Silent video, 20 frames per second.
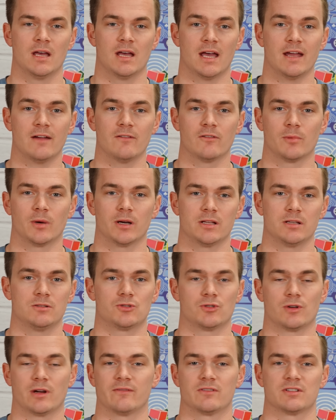Hey everybody,
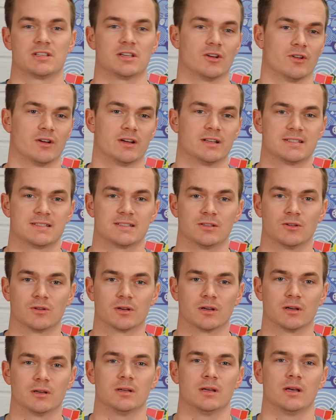Travis here at
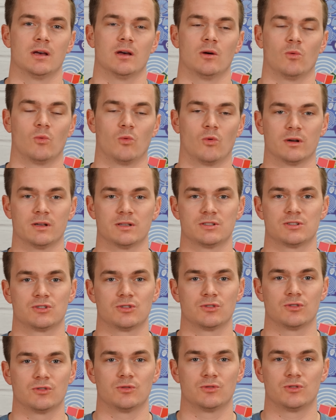Silca. Wanted
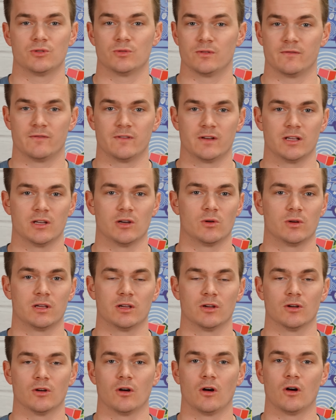to do a video
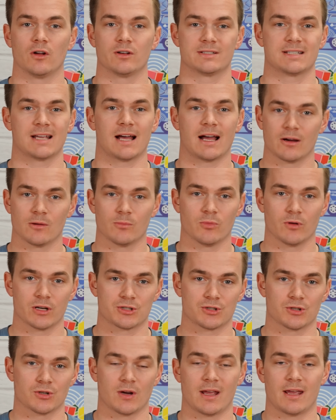here on tire
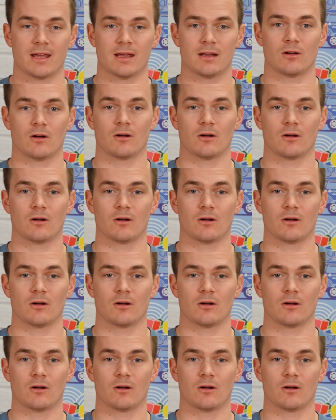pressure and